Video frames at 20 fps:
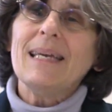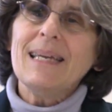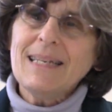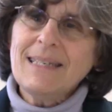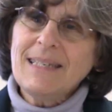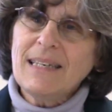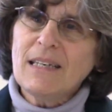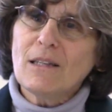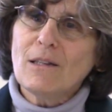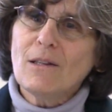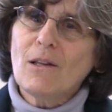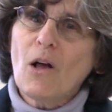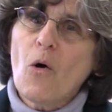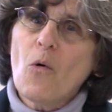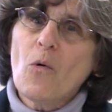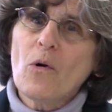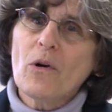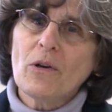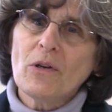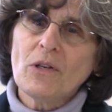is it
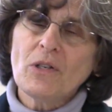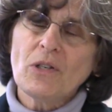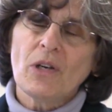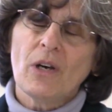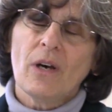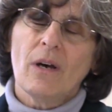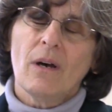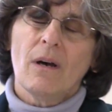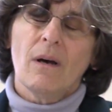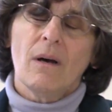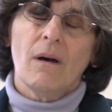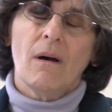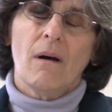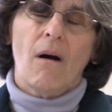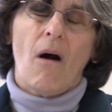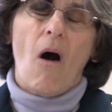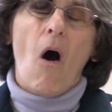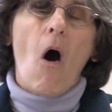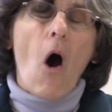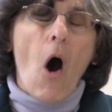lowers
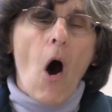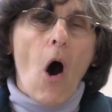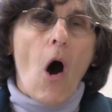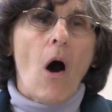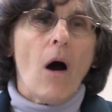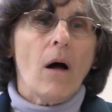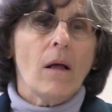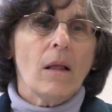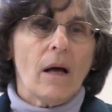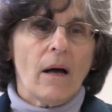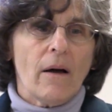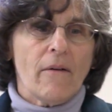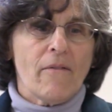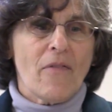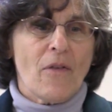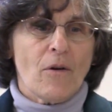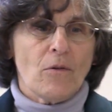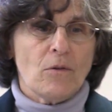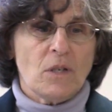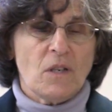all
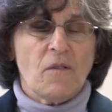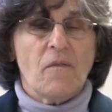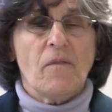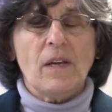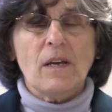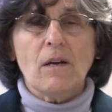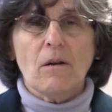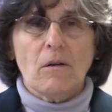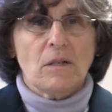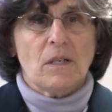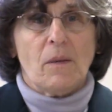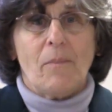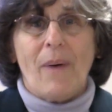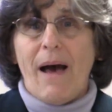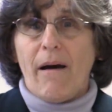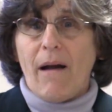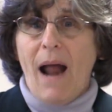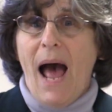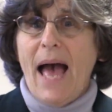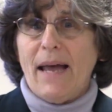of those fears
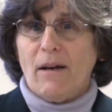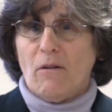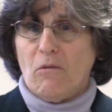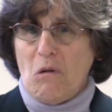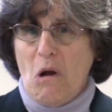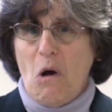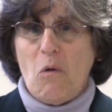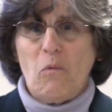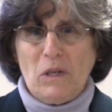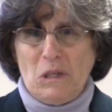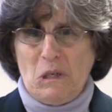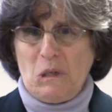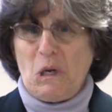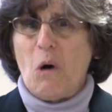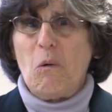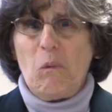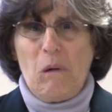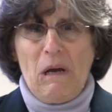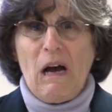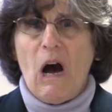about, I don't know what's
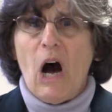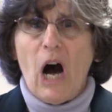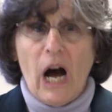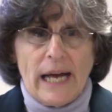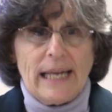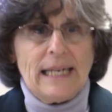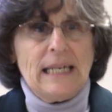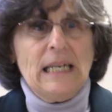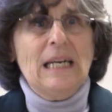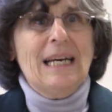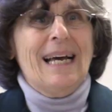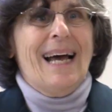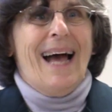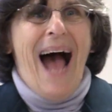going on.